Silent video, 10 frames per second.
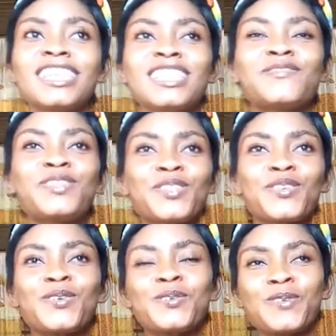in this
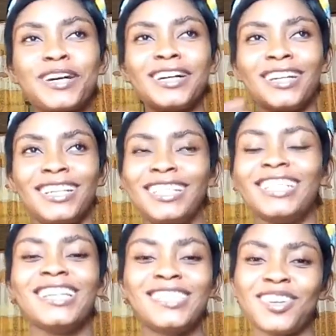video,
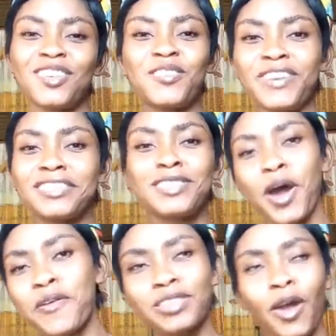it's sort of a
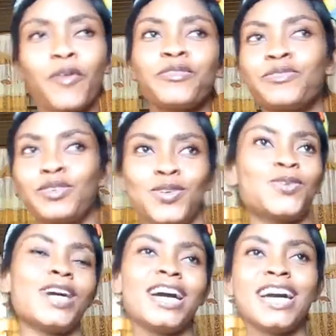story
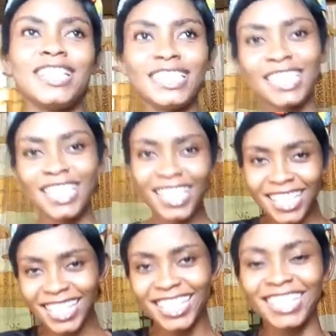video, and
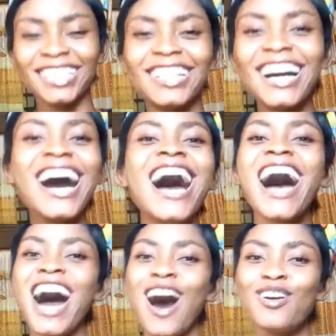
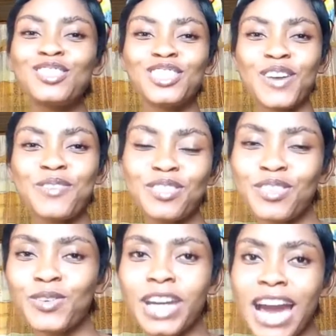I want to share with
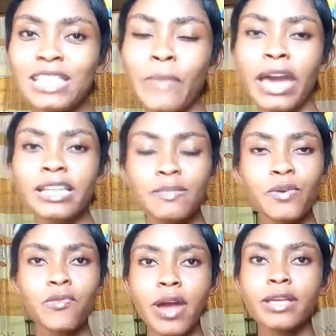you guys my
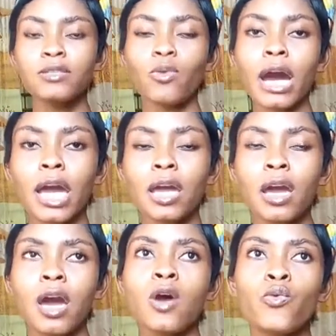experience why
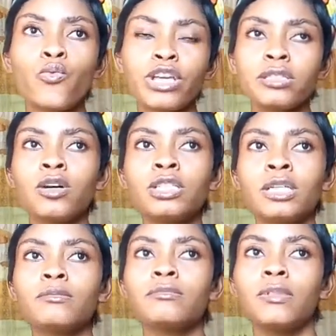
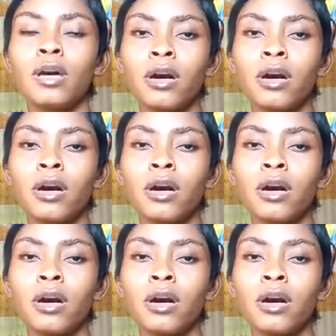returning